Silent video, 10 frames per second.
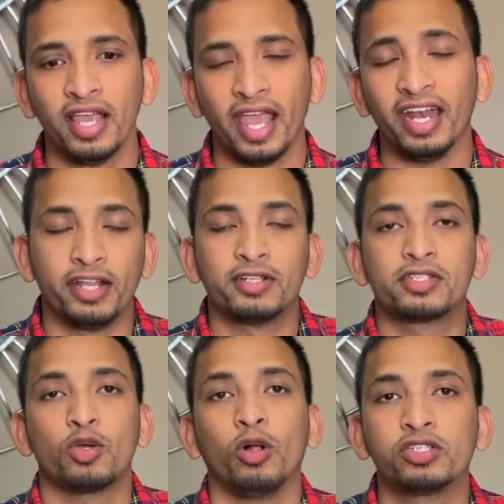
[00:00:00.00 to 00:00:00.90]
and
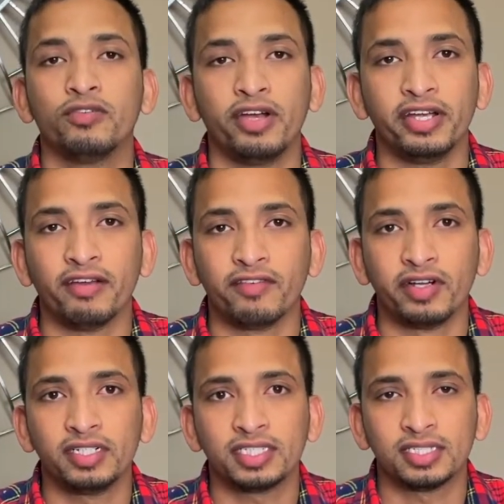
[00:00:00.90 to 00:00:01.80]
it's also very
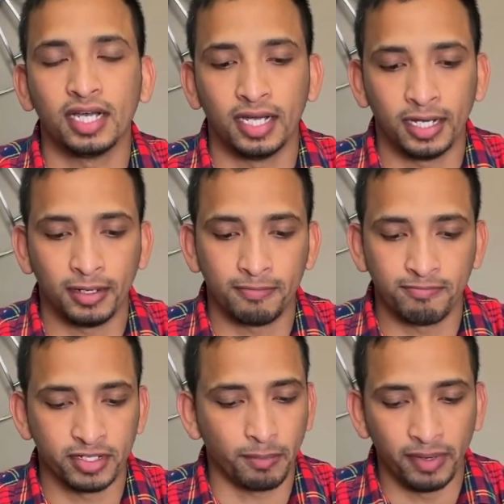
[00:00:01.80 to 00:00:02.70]
diverse uh,
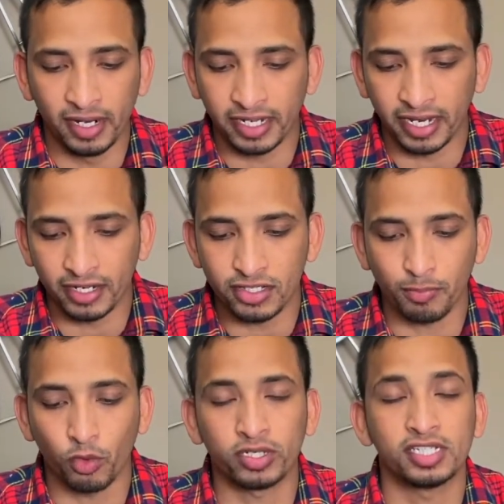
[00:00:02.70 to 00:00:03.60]
with a built-in
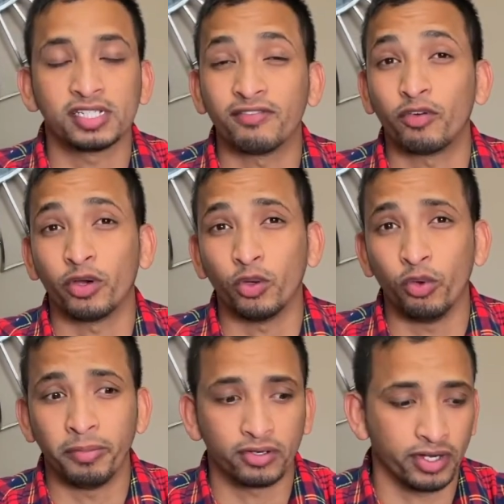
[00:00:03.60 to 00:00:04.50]
support system for new
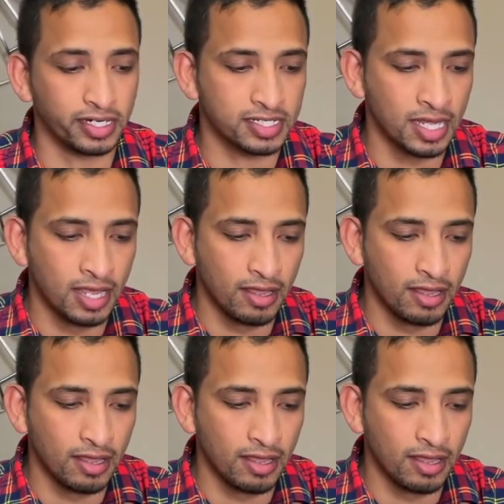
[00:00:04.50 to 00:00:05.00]
immigrants,